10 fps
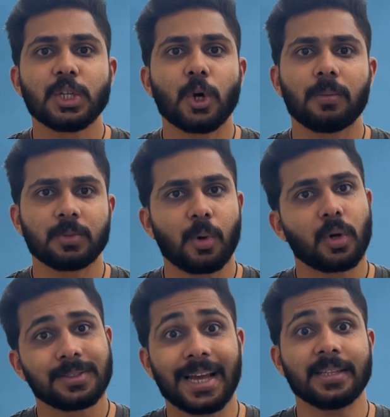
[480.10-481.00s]
jobs,
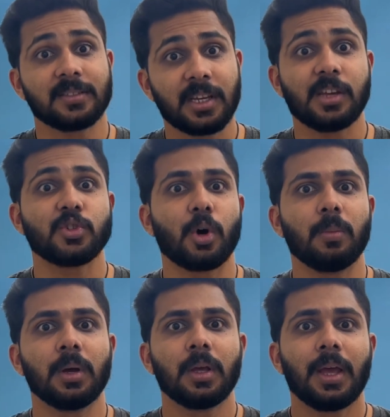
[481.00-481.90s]
because that's their job,
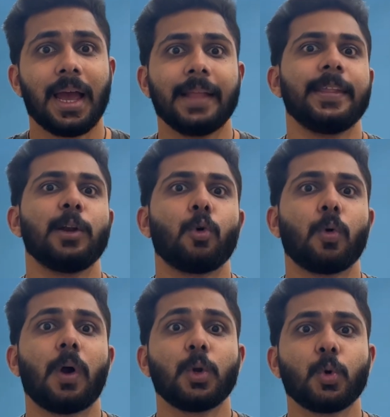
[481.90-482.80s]
and they don't
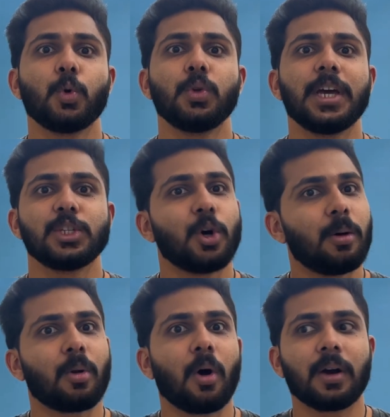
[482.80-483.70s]
want to do their
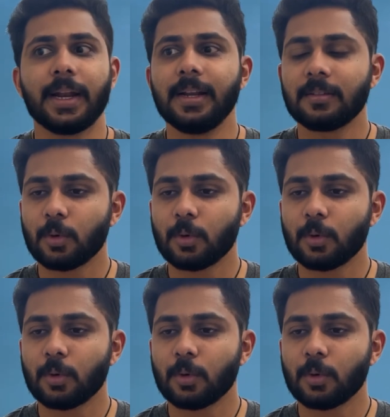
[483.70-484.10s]
job wrong, right?